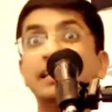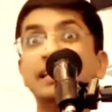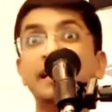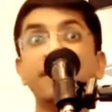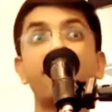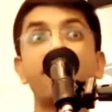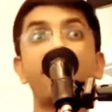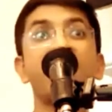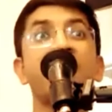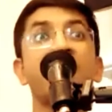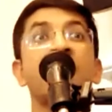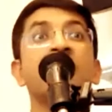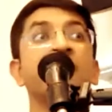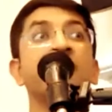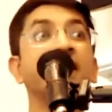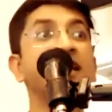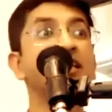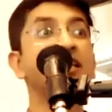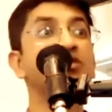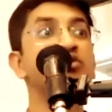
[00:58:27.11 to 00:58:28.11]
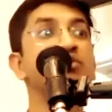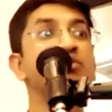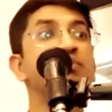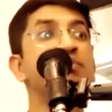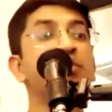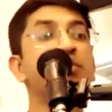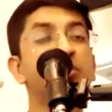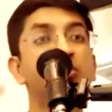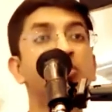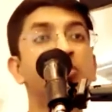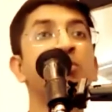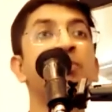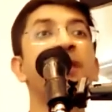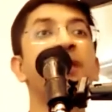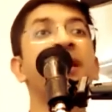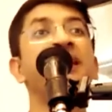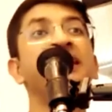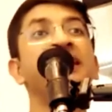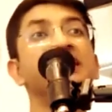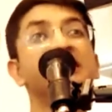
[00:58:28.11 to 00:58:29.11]
difficult it is to put to
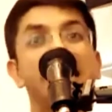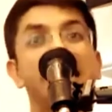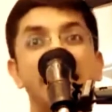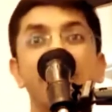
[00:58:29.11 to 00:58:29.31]
practice